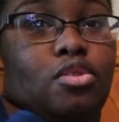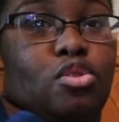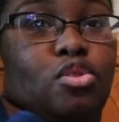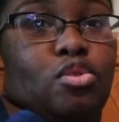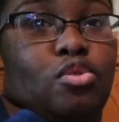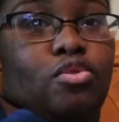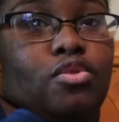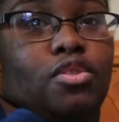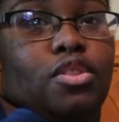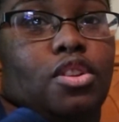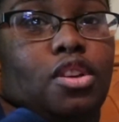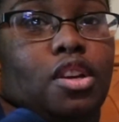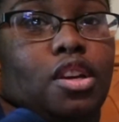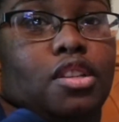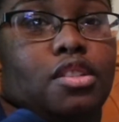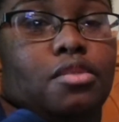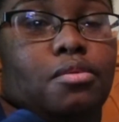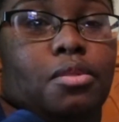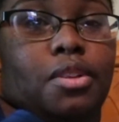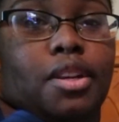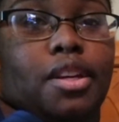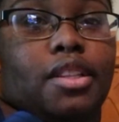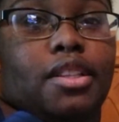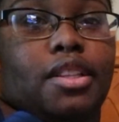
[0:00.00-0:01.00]
Hopefully you guys
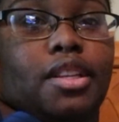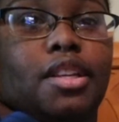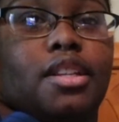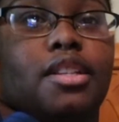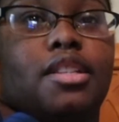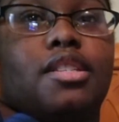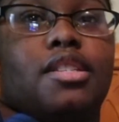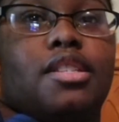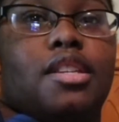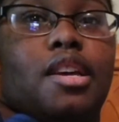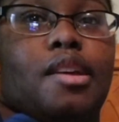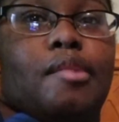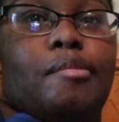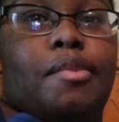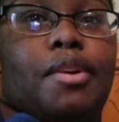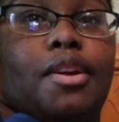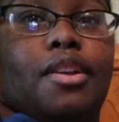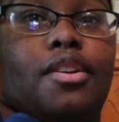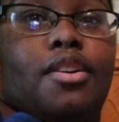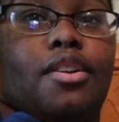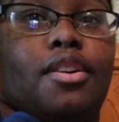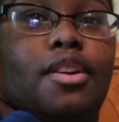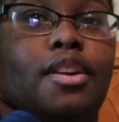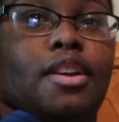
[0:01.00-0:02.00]
will like that design
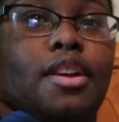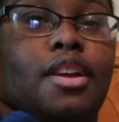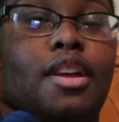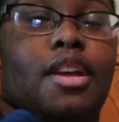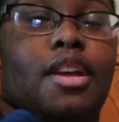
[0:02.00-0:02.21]
better.